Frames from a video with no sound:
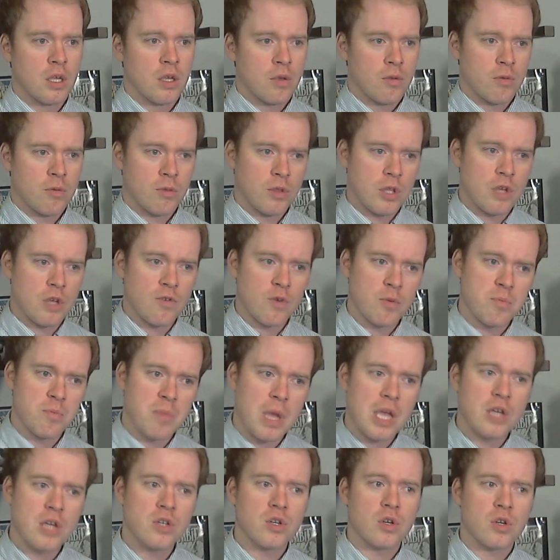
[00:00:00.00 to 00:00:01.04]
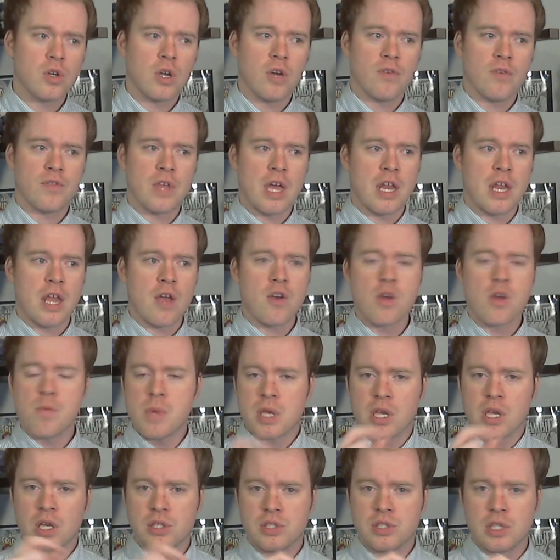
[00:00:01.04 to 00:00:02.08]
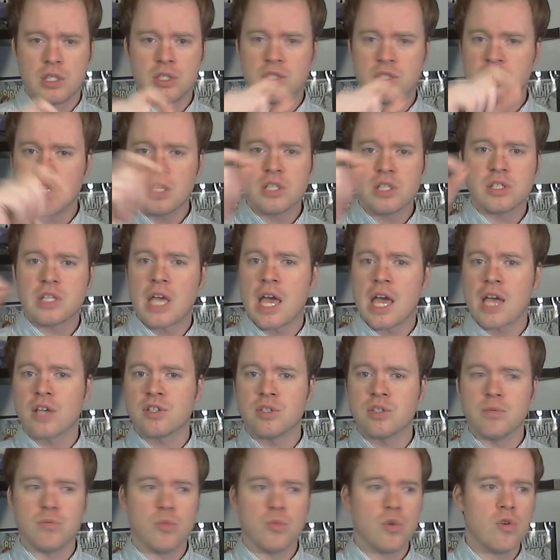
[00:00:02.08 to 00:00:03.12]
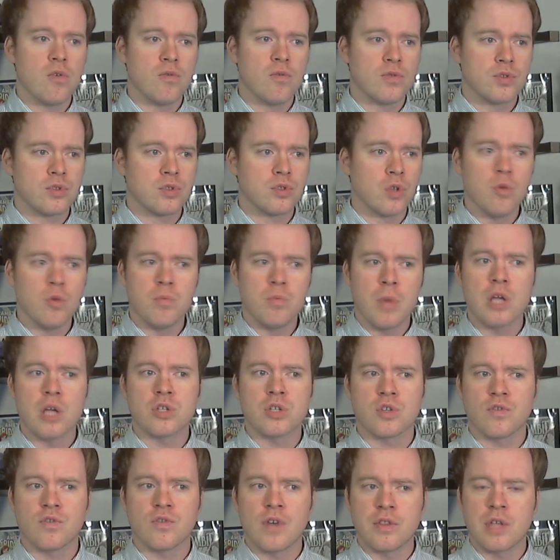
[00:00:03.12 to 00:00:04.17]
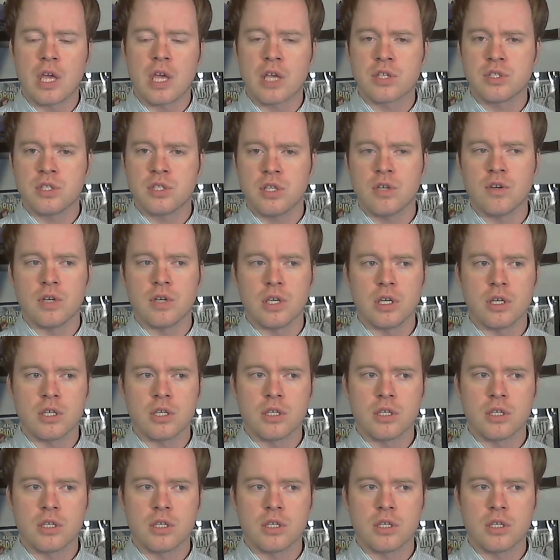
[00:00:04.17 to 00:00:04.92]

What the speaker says: the remainder of that area because it zigzags and moves so much around the exterior.